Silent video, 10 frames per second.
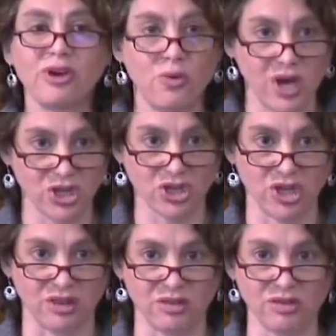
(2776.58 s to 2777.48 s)
the
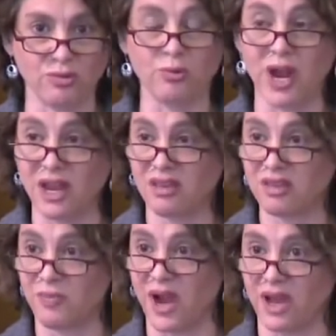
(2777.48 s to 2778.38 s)
questions
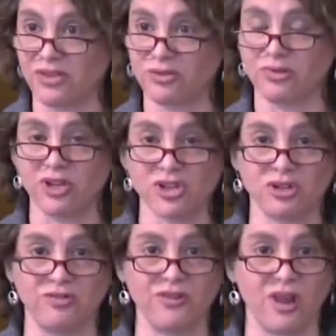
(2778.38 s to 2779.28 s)
raised by the
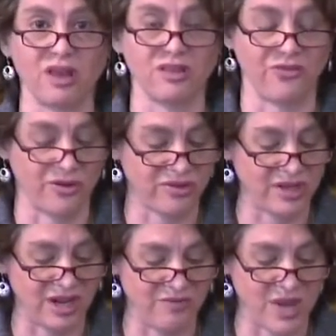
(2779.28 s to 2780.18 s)
traditional philosophers
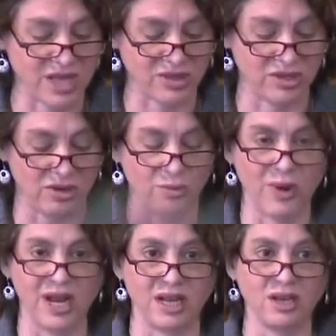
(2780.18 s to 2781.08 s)
that I've mentioned
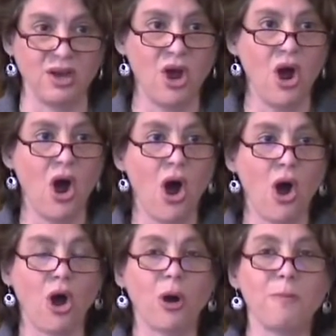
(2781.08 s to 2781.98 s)
already
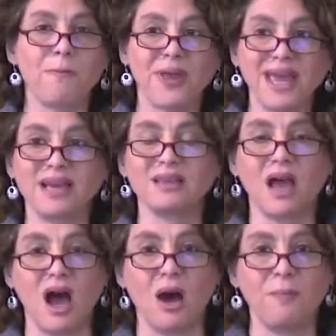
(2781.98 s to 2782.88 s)
are picked
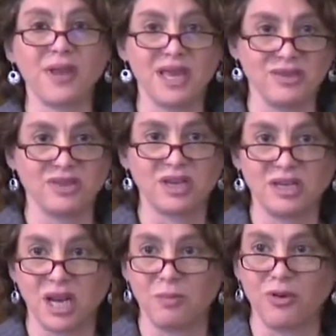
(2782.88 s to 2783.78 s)
up in the
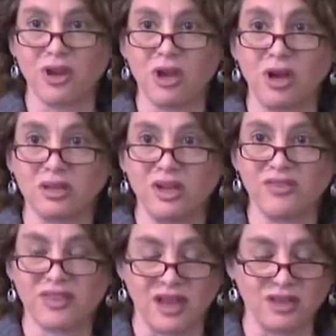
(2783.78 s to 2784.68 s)
contemporary cognitive
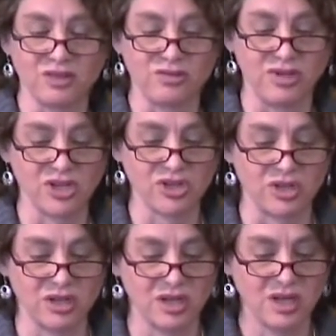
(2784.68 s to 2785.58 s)
science
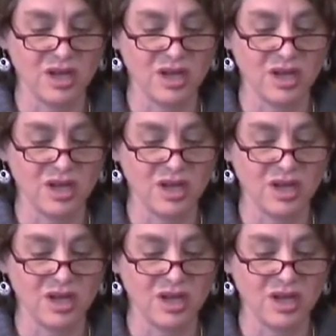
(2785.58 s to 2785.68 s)
tradition.